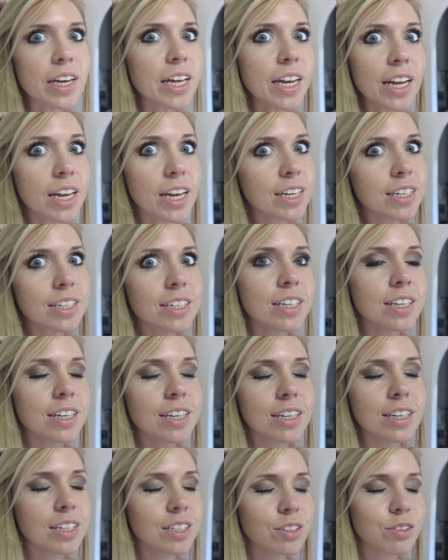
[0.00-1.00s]
in it,
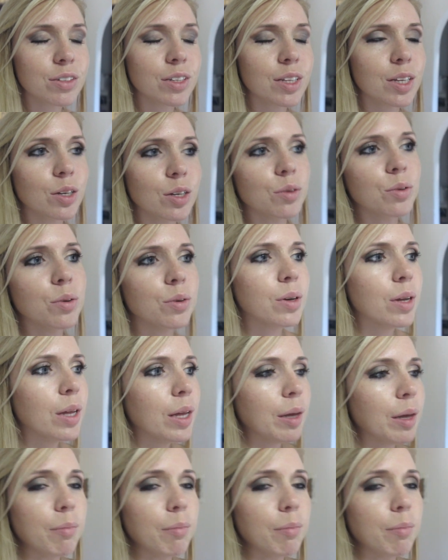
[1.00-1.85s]
and it's really cool.